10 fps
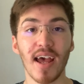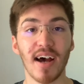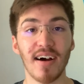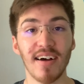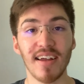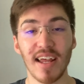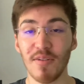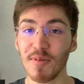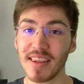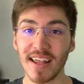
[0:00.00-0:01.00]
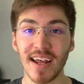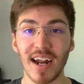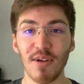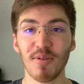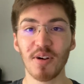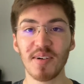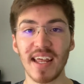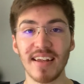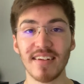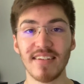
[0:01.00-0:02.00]
And with that, I will go
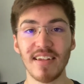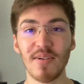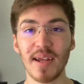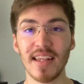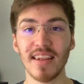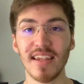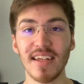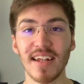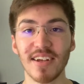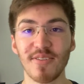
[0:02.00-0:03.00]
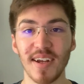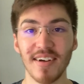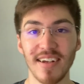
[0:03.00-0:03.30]
ahead and see you in the next reality.